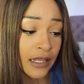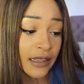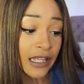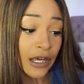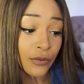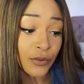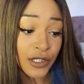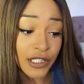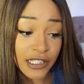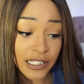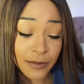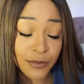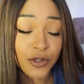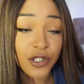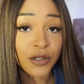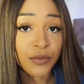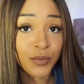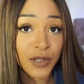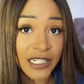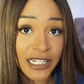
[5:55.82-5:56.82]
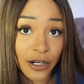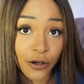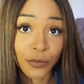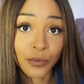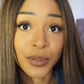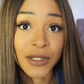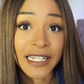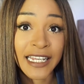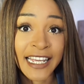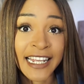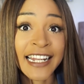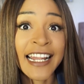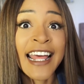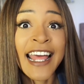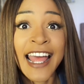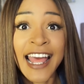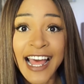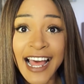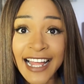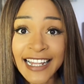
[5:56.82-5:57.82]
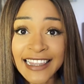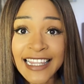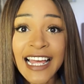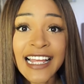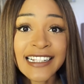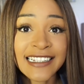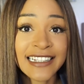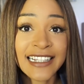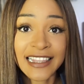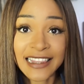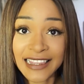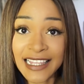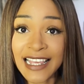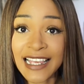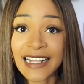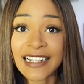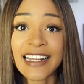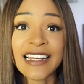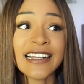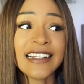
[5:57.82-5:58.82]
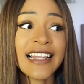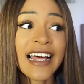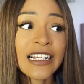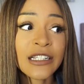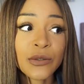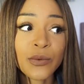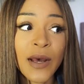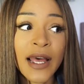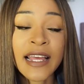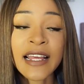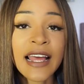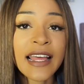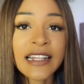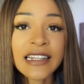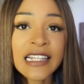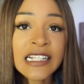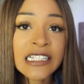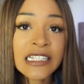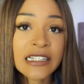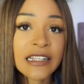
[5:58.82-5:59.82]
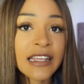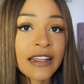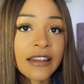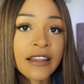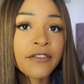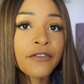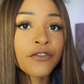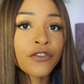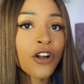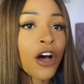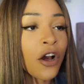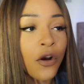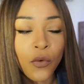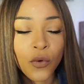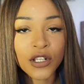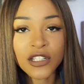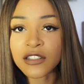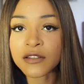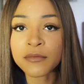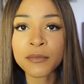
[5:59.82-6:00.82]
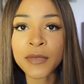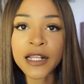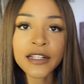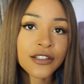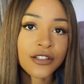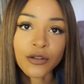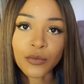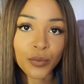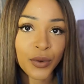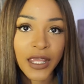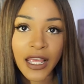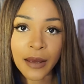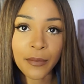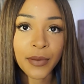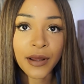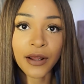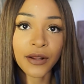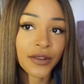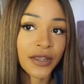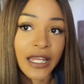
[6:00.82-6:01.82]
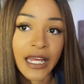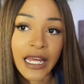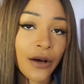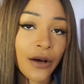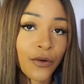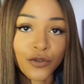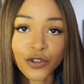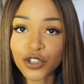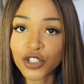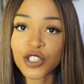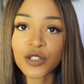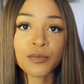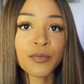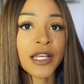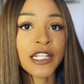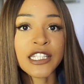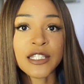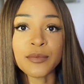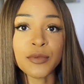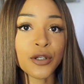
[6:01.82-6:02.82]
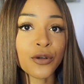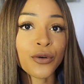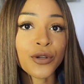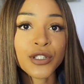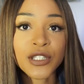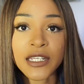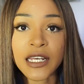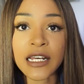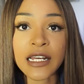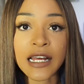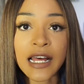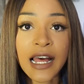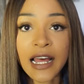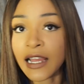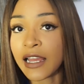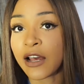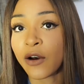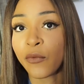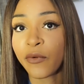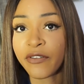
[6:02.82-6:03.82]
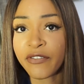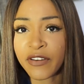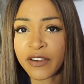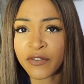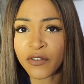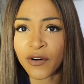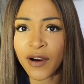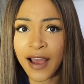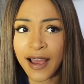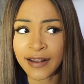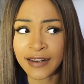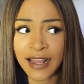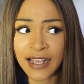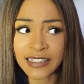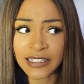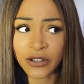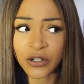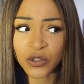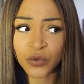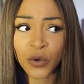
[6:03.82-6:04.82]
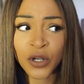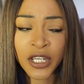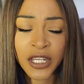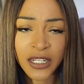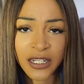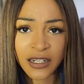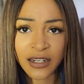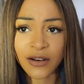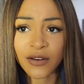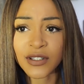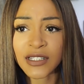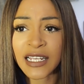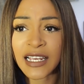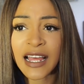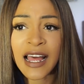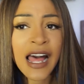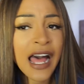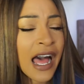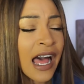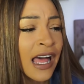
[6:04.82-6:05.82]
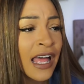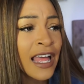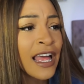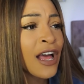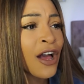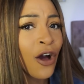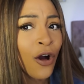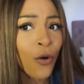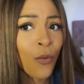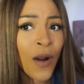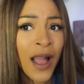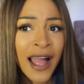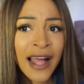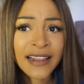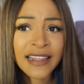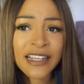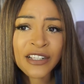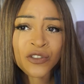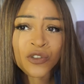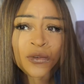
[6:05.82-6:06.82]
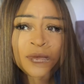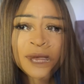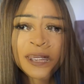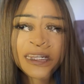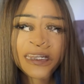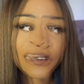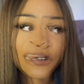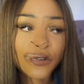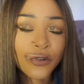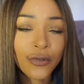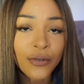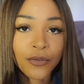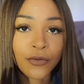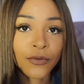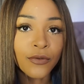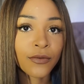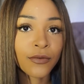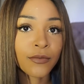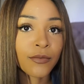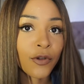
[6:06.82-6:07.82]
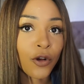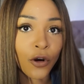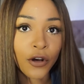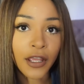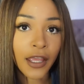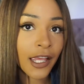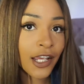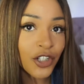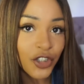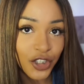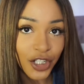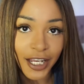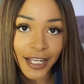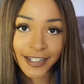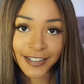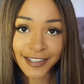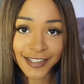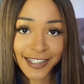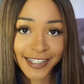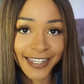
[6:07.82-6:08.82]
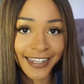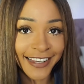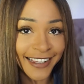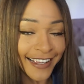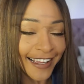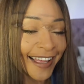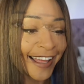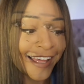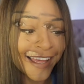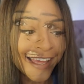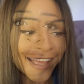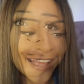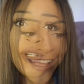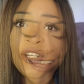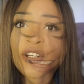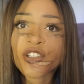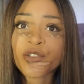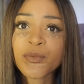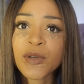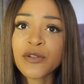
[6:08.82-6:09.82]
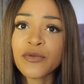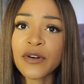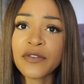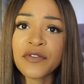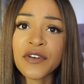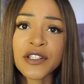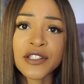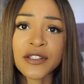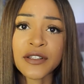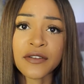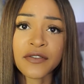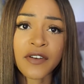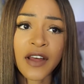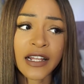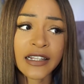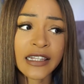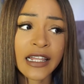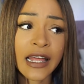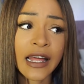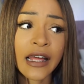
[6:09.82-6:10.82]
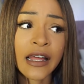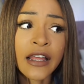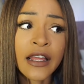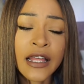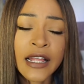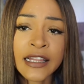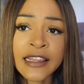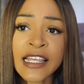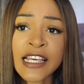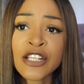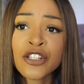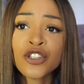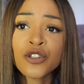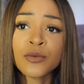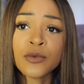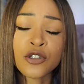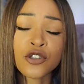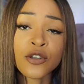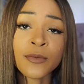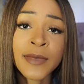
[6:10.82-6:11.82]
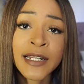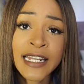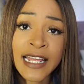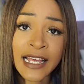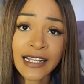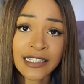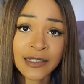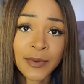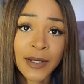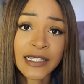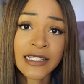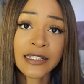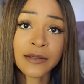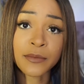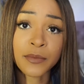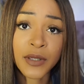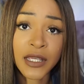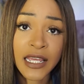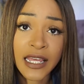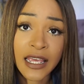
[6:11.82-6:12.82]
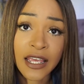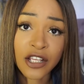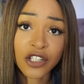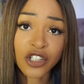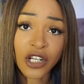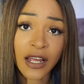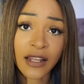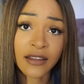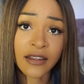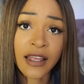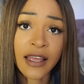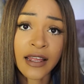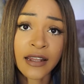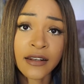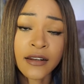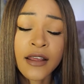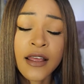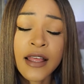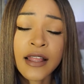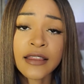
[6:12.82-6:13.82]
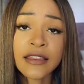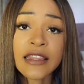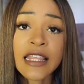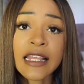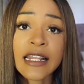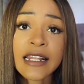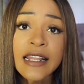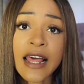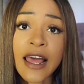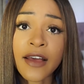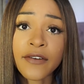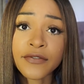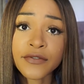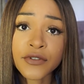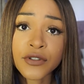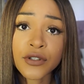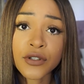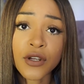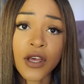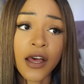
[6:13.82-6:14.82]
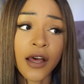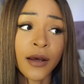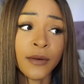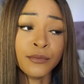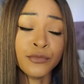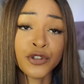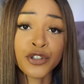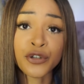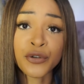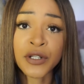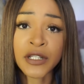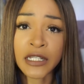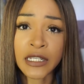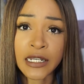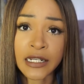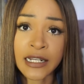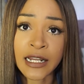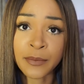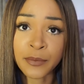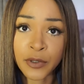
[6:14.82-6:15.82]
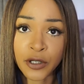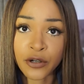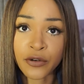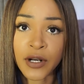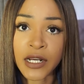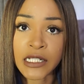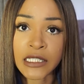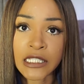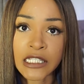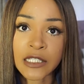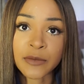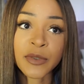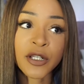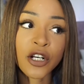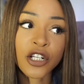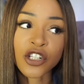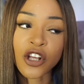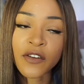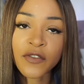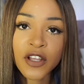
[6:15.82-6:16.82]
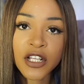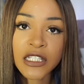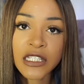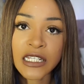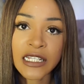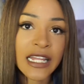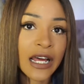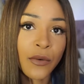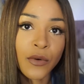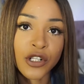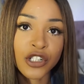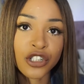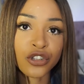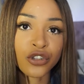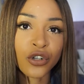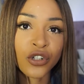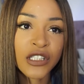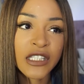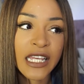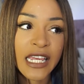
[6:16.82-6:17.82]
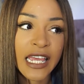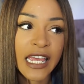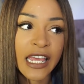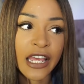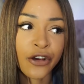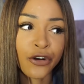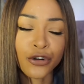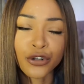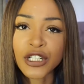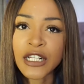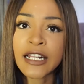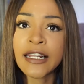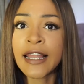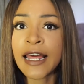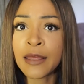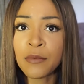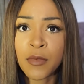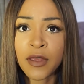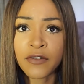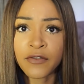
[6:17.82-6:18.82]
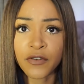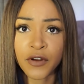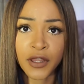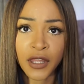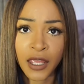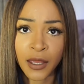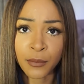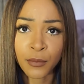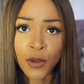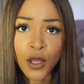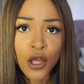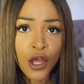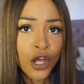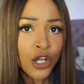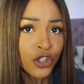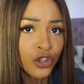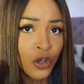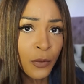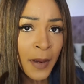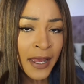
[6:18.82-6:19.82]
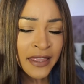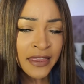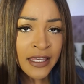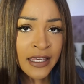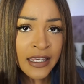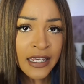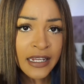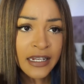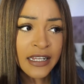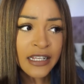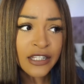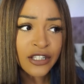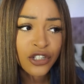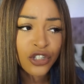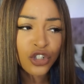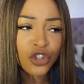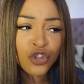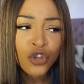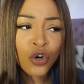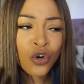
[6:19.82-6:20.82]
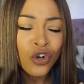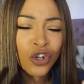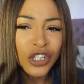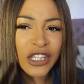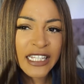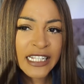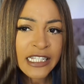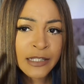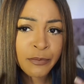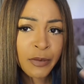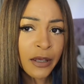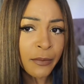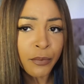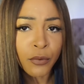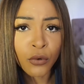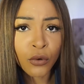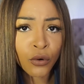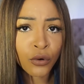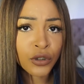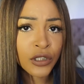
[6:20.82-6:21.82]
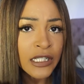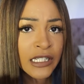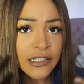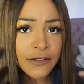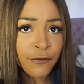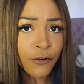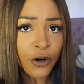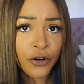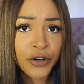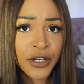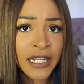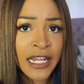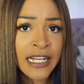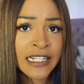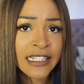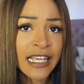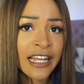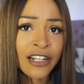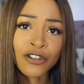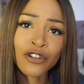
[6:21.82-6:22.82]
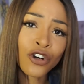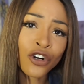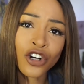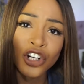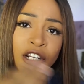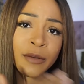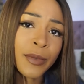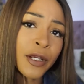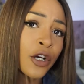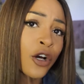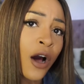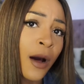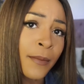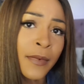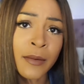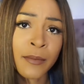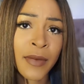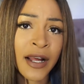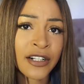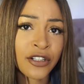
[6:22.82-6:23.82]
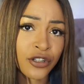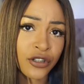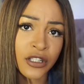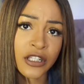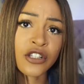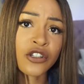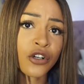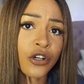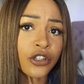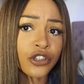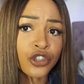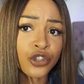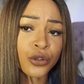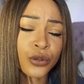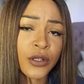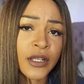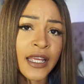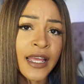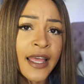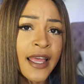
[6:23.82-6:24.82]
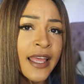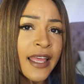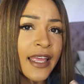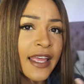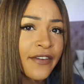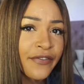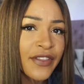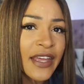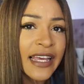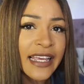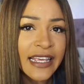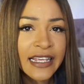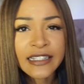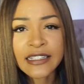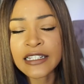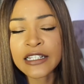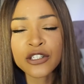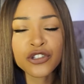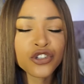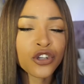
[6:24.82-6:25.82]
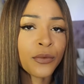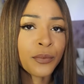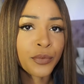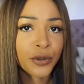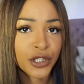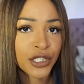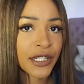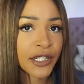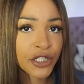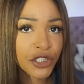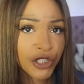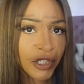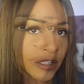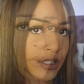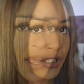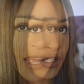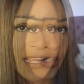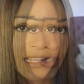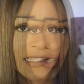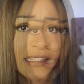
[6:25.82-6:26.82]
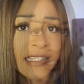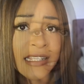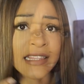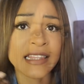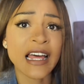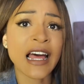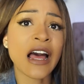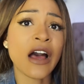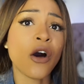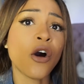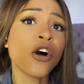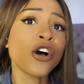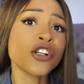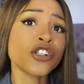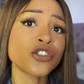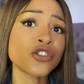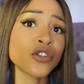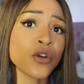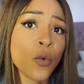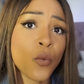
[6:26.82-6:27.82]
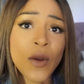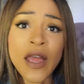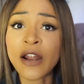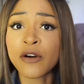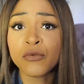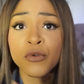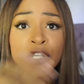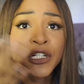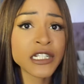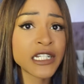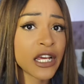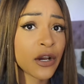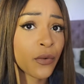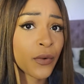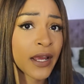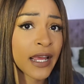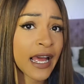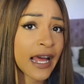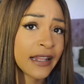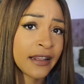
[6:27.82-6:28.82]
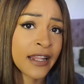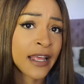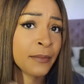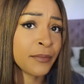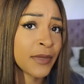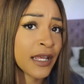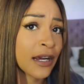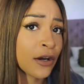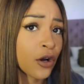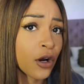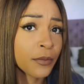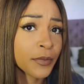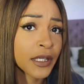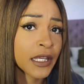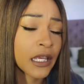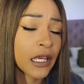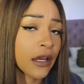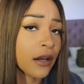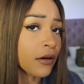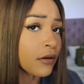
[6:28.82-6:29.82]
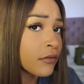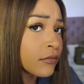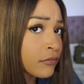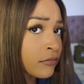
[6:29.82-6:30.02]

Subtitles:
that we seem to be downplaying. And that's the thing. Like, that's why the vlog wasn't meant to be about I was just meant to be going to go and hang out with Favor. And as I was walking in, I was like, why are there so many, you know, Caucasians? Somebody else made reference to the fact that there used to be so many expats in PH and then they left during the kidnapping crisis, because obviously that was not a good climate for them. So my thinking is, no, these people, these foreigners are not going to be coming back to this country if there isn't some potential. Why is it that us, we are running away and them, they are coming here?